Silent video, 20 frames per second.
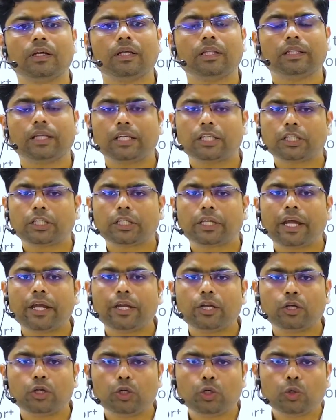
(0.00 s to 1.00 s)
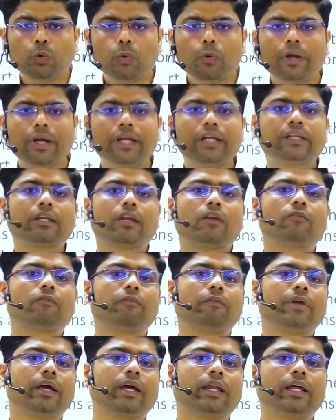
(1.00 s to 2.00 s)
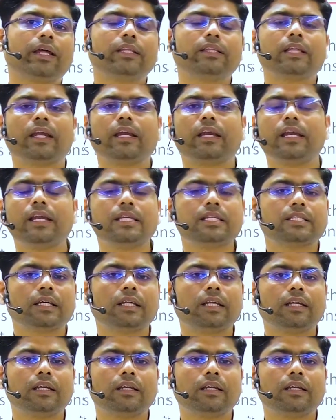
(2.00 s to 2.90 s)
the state do interfere in the religion,